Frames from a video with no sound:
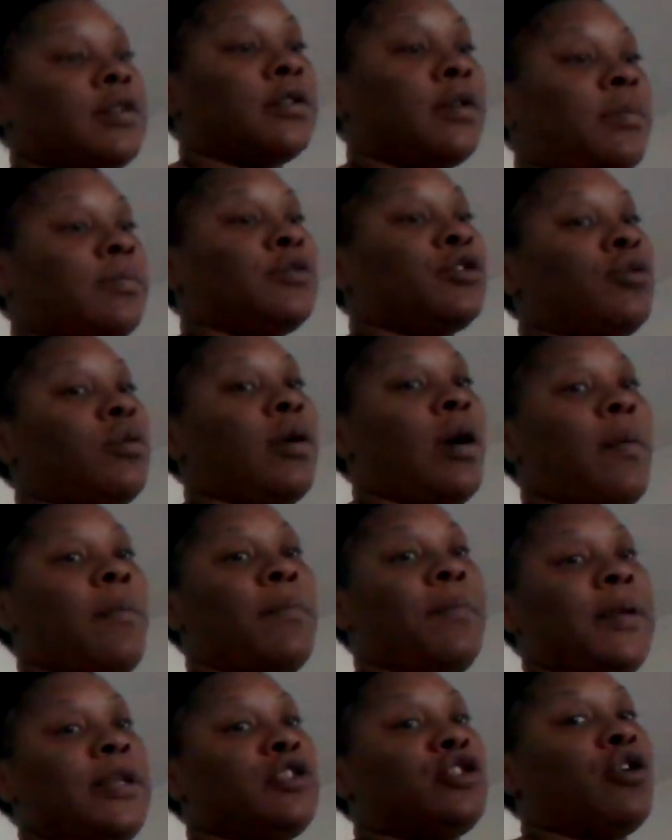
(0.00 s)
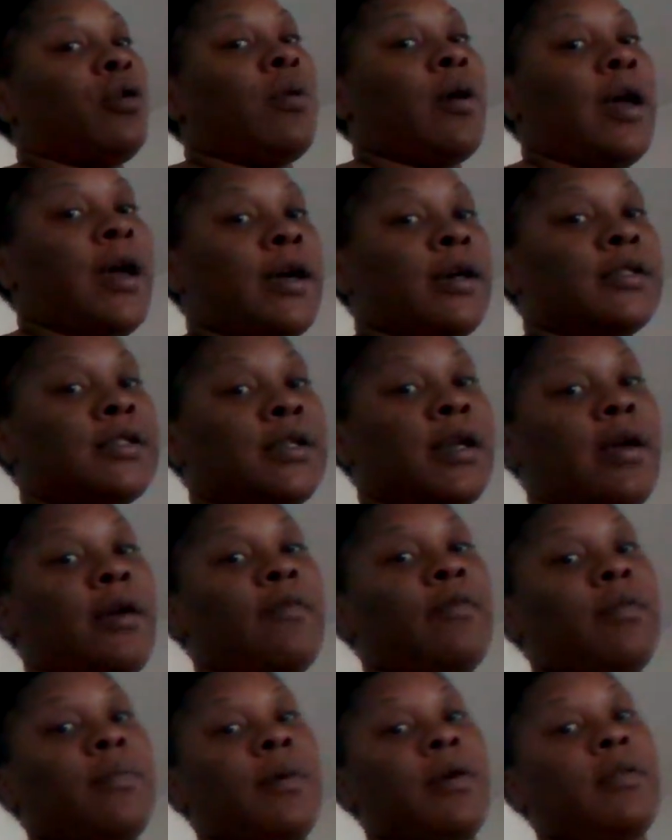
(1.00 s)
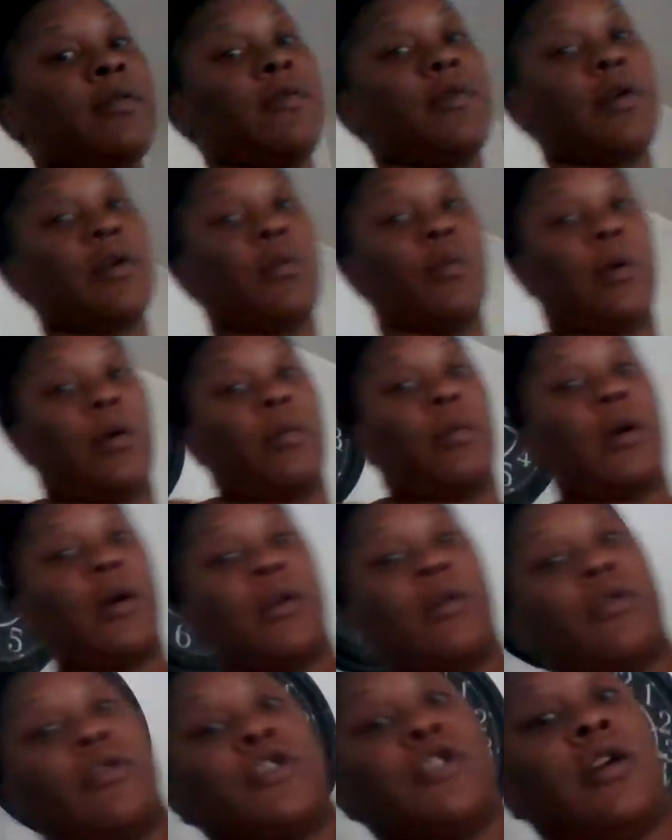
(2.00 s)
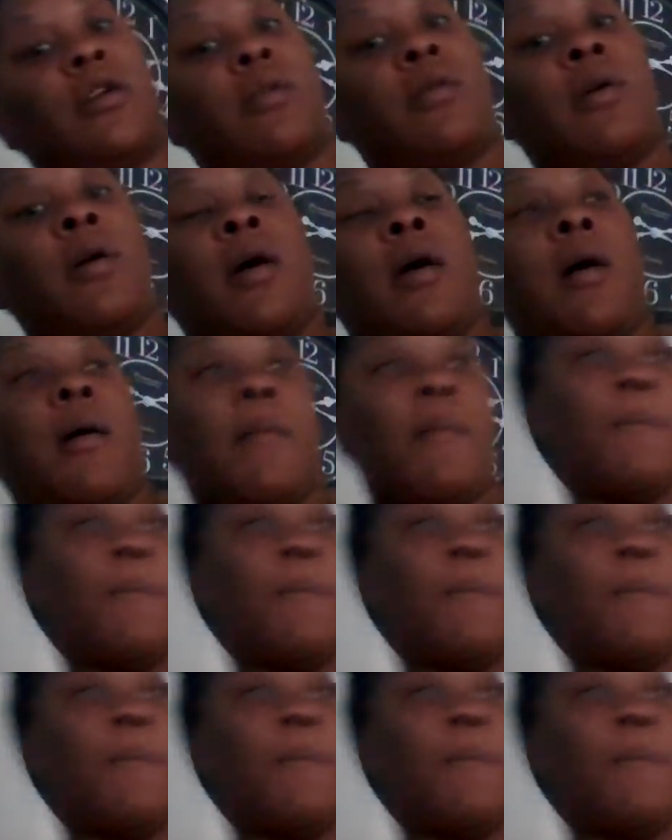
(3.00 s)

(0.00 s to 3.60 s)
I'm gonna beat your ass every motherfucking way. When I go to jail, I'm